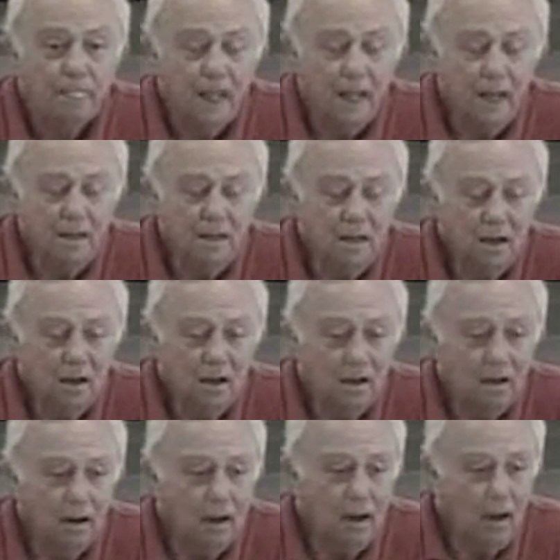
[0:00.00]
And
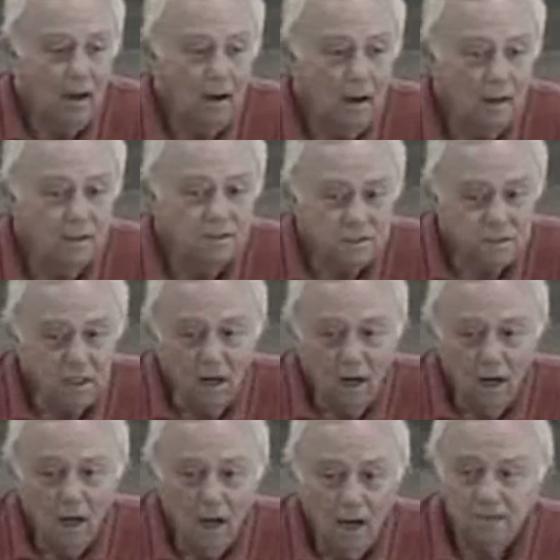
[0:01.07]
still,
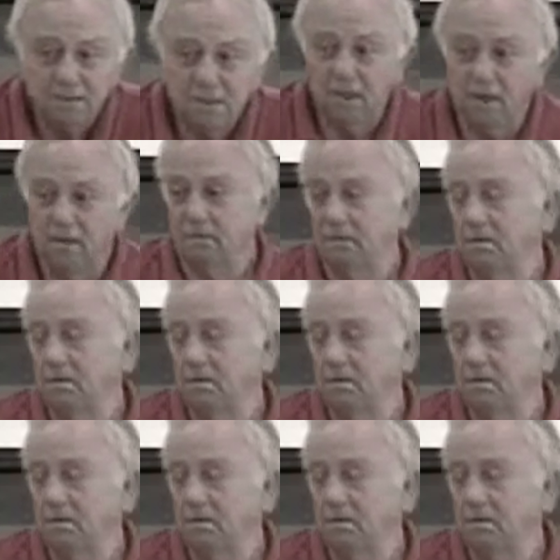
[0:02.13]
I say,